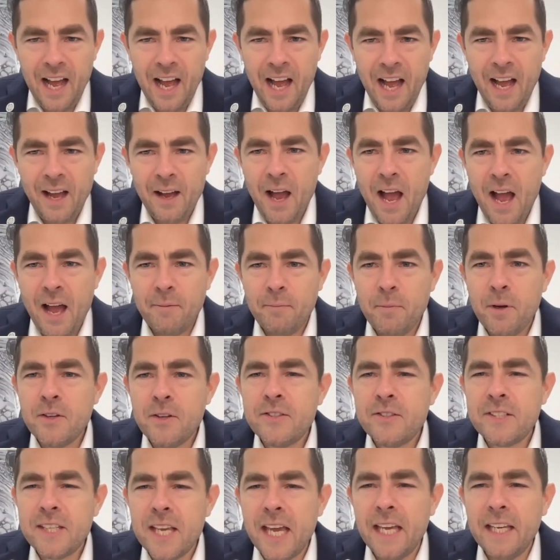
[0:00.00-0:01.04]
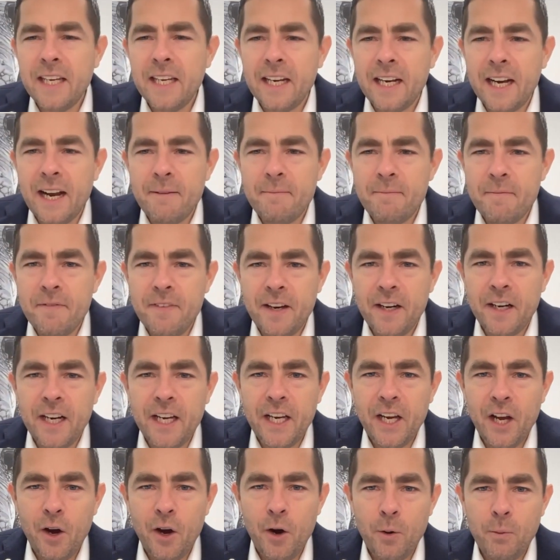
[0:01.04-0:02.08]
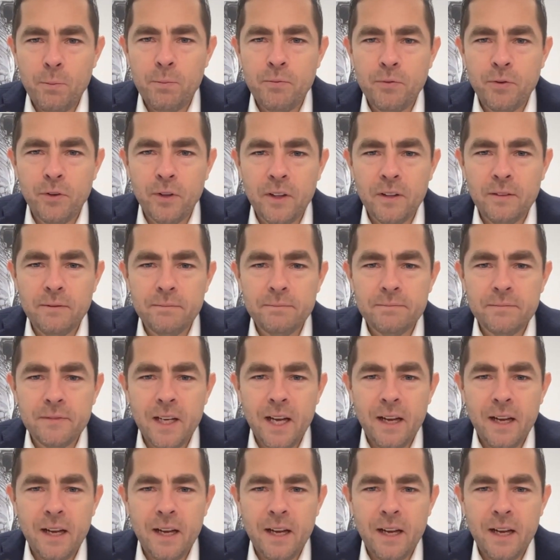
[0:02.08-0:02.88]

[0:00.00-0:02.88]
I must say that I'm very hopeful.